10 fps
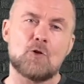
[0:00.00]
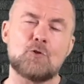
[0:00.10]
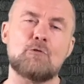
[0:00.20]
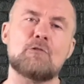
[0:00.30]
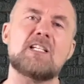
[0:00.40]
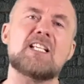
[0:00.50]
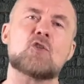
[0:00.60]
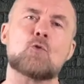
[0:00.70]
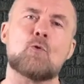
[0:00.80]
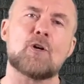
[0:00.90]
or do you need
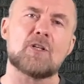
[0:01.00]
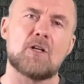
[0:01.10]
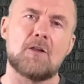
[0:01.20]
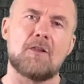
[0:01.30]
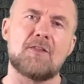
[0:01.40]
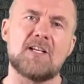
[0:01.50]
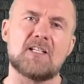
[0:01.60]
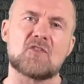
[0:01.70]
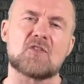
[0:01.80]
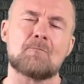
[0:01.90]
to work on other
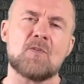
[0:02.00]
things?